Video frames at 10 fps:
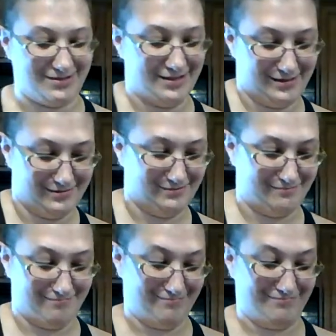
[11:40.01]
than
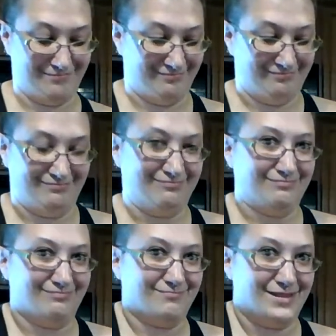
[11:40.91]

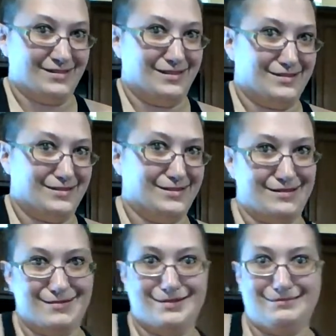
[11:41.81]
is necessary.